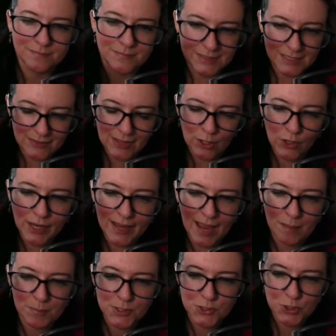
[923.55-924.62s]
Did they look at
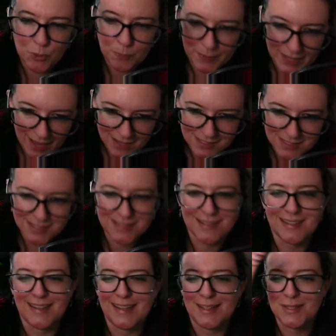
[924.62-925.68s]
Campbell's soup? Yes,
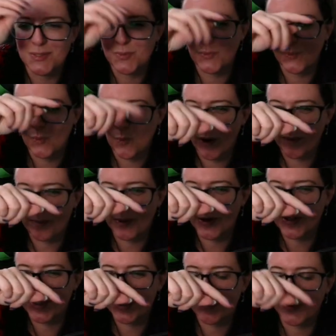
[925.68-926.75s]
it's one
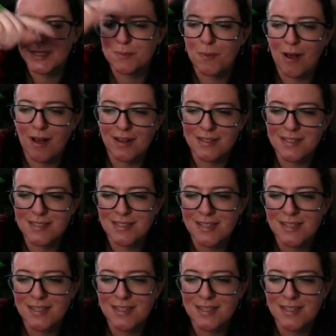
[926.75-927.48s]
person's response.